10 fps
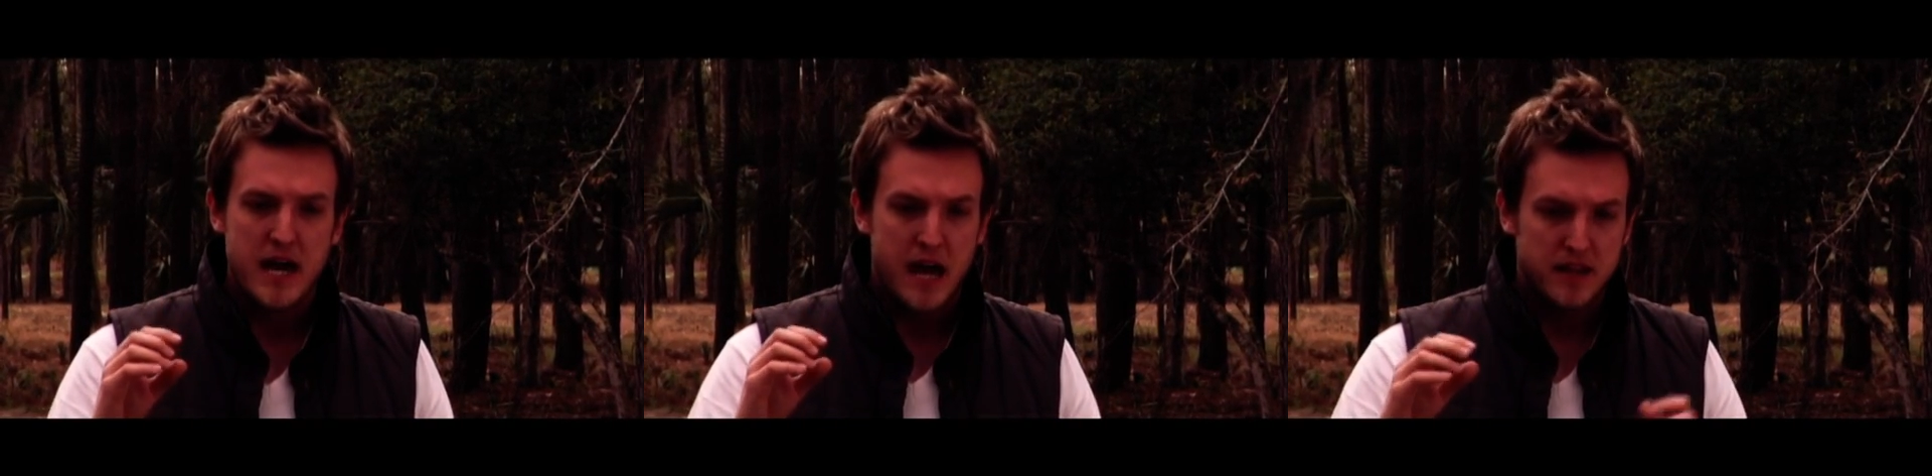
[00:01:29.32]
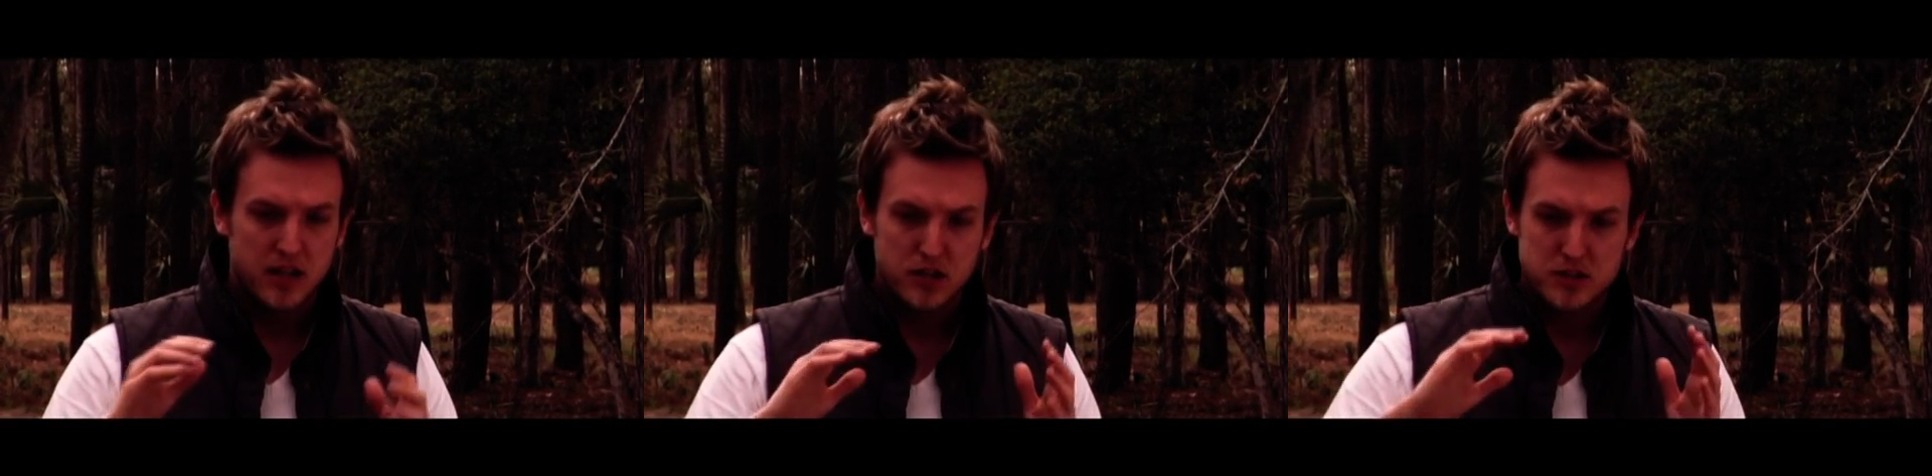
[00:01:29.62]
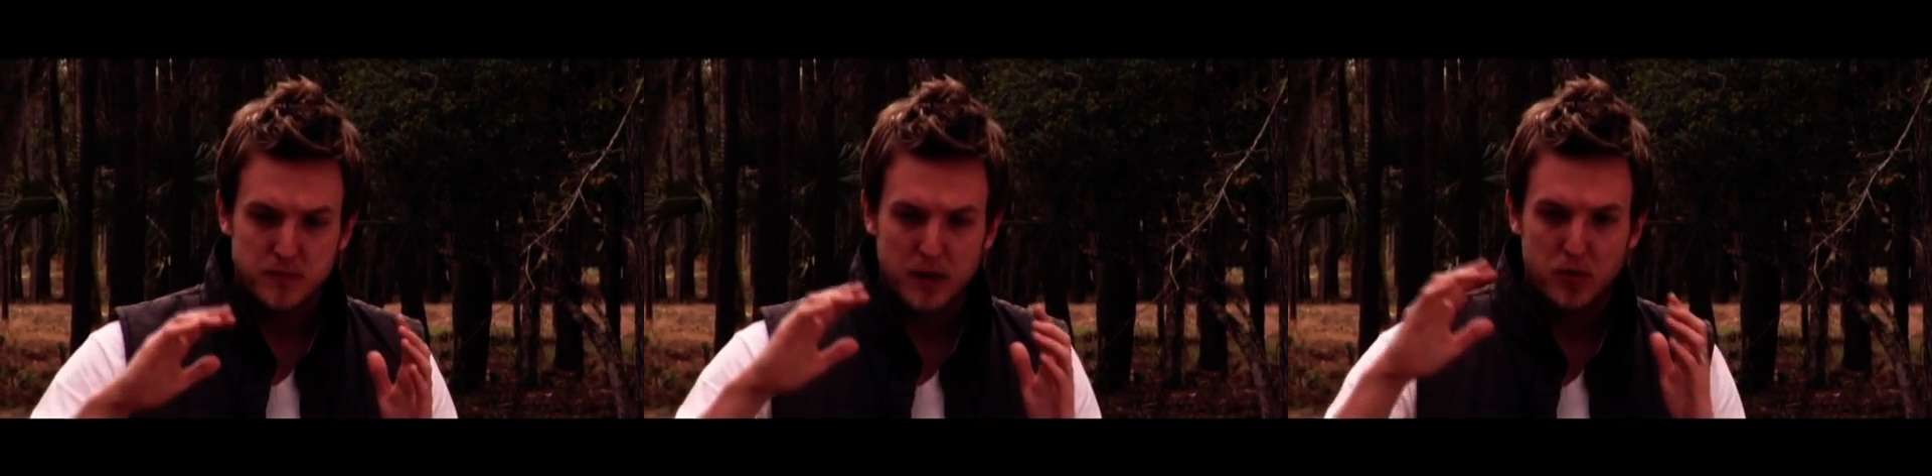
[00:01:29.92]
And then I looked
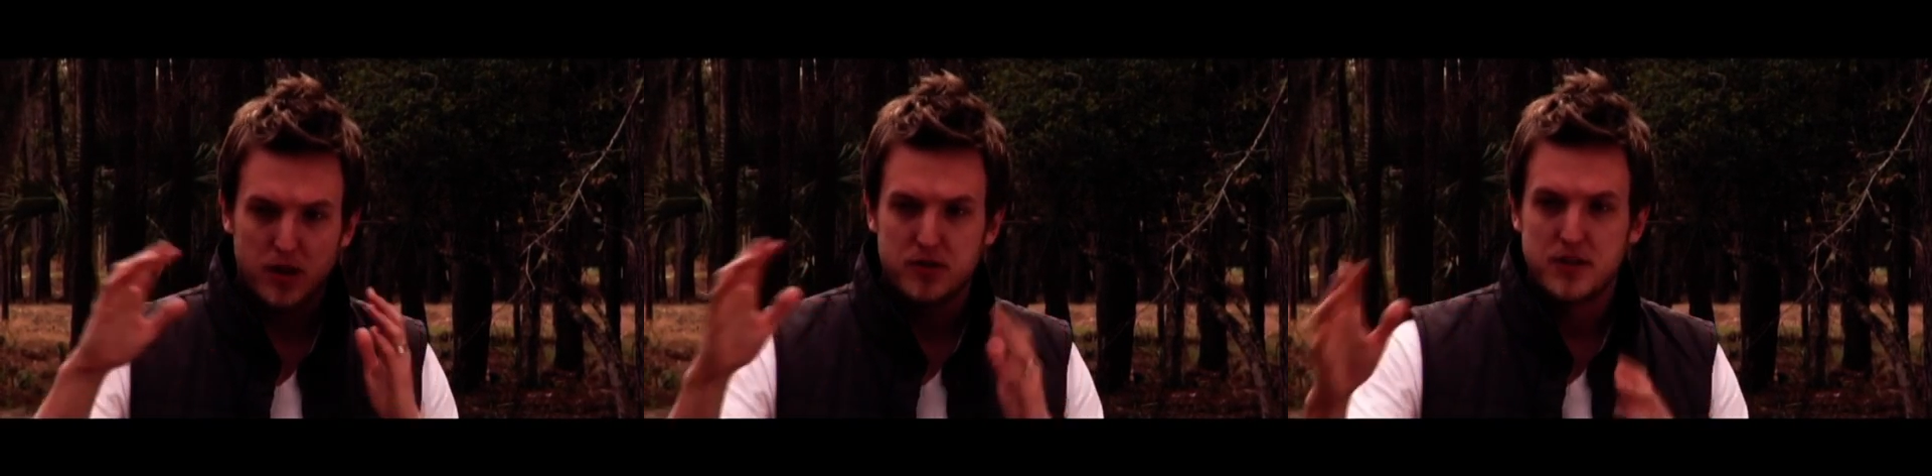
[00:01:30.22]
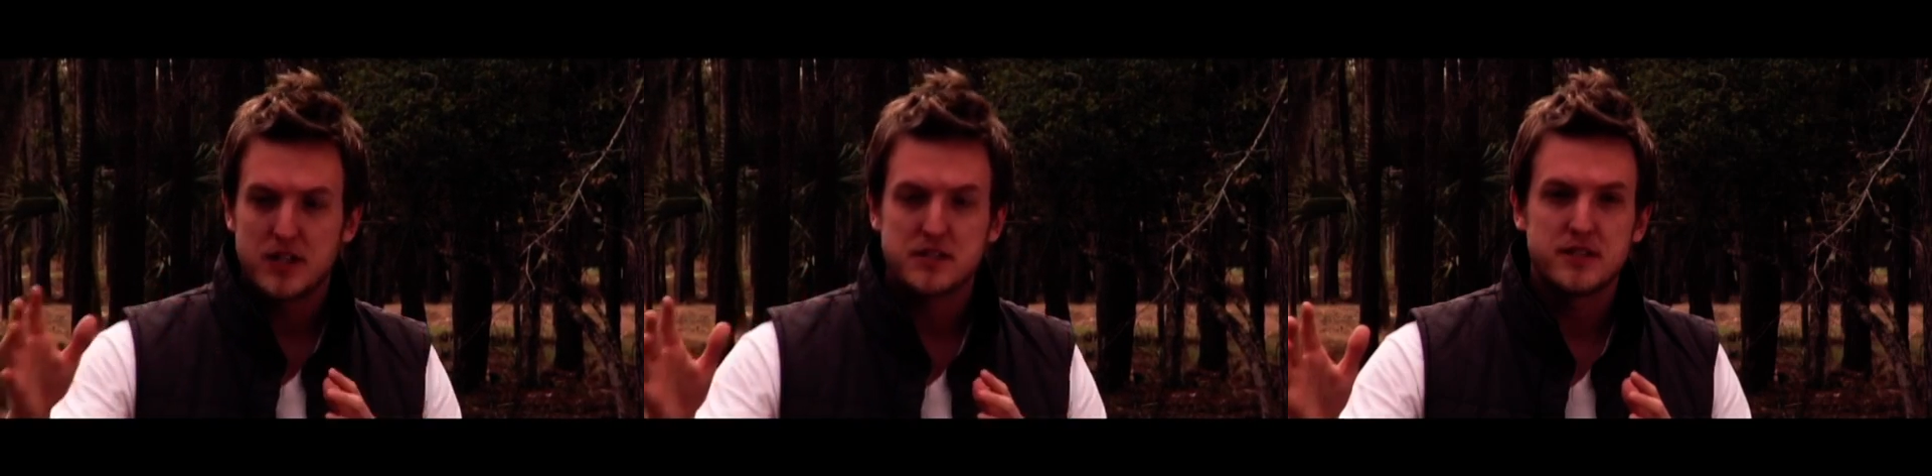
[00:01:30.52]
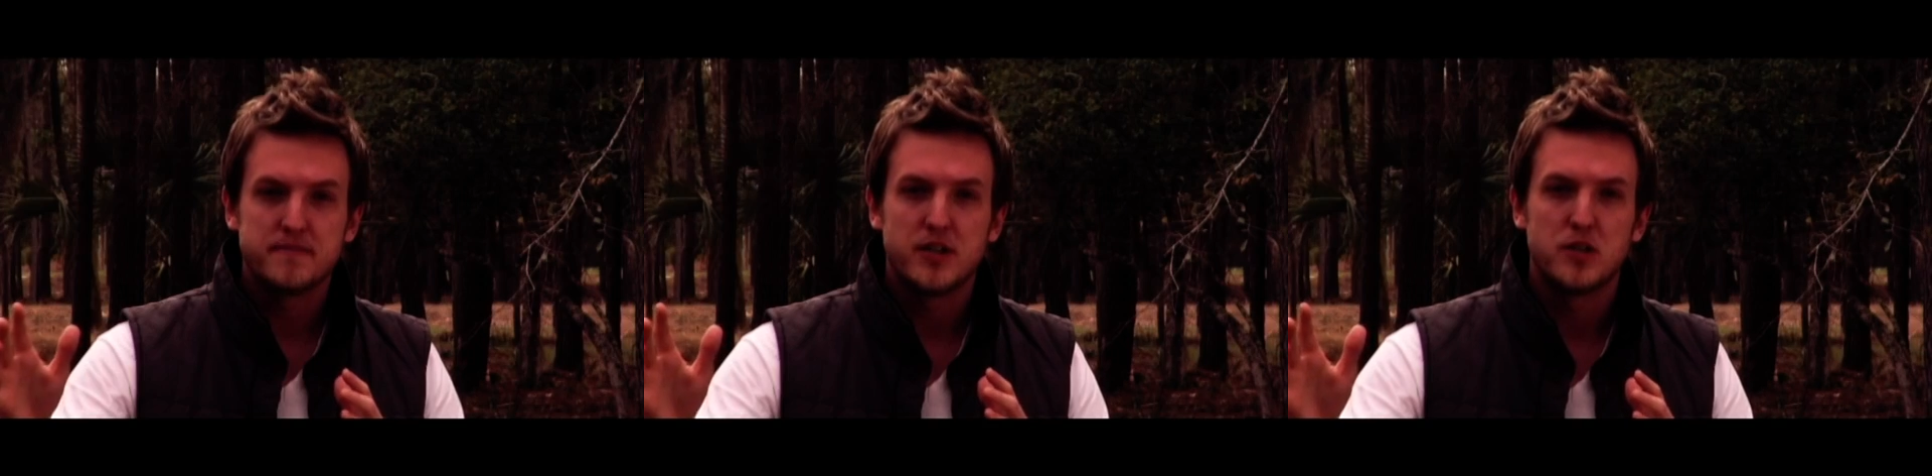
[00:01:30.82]
to my brother Dustin,